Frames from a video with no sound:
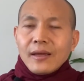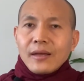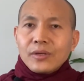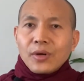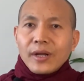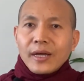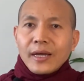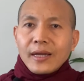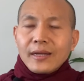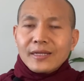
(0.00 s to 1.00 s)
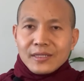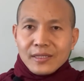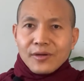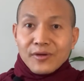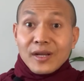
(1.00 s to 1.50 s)
Dodha, this is
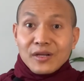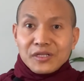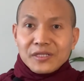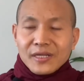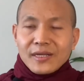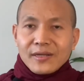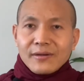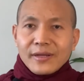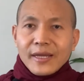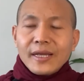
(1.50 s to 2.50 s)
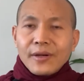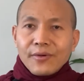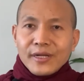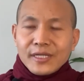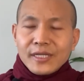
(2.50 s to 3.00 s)
greed consciousness. Okay,
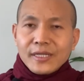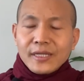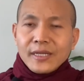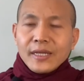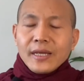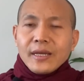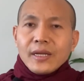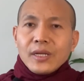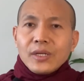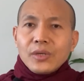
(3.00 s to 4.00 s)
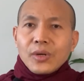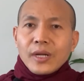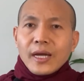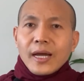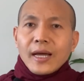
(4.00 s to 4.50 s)
greed.
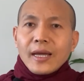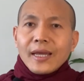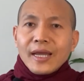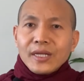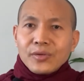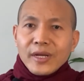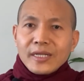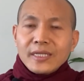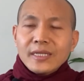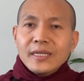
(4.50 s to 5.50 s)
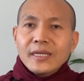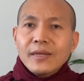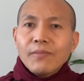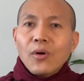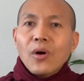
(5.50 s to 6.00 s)
Dodha, hatred.
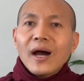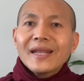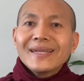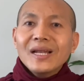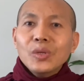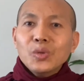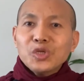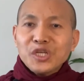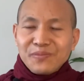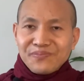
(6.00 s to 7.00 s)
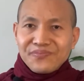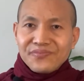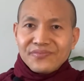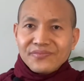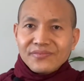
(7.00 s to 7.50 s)
Moha, delusion.
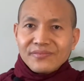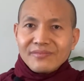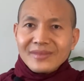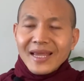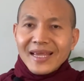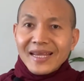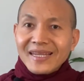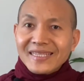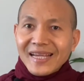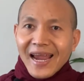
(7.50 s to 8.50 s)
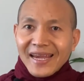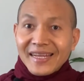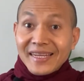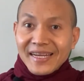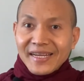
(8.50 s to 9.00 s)
Inside,
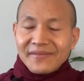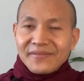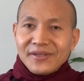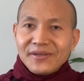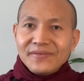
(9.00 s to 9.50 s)
internal, you know.